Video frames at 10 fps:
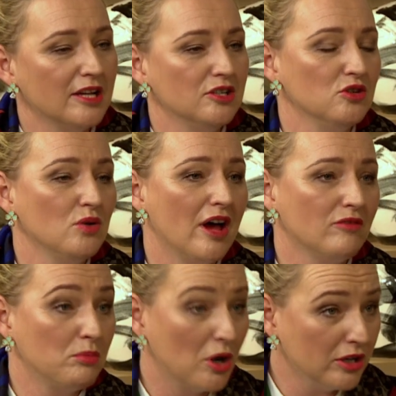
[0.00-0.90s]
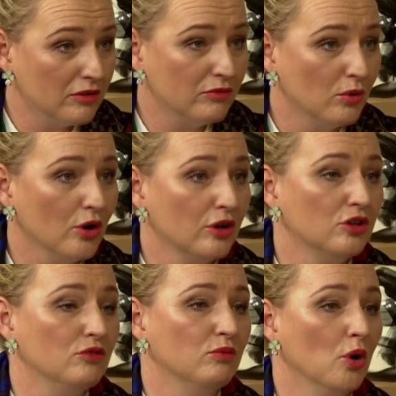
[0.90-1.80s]
behind you. You have a body of
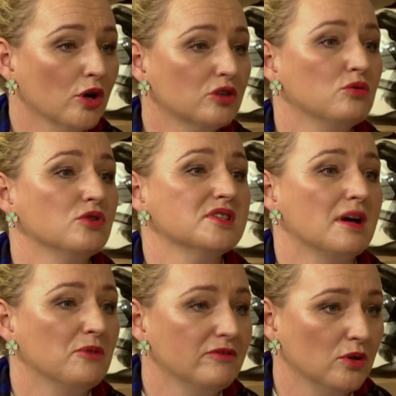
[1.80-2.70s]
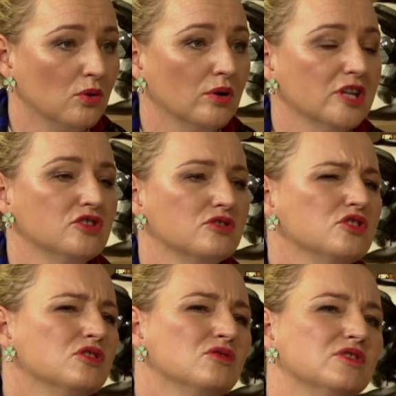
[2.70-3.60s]
work. You've worked you through some of your
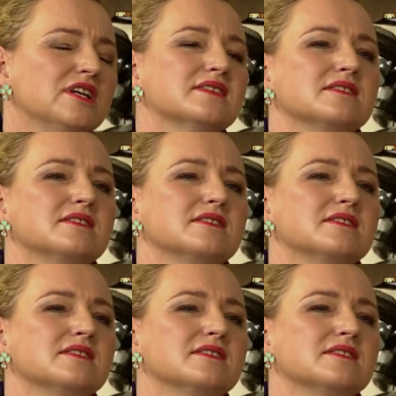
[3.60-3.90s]
issues. You don't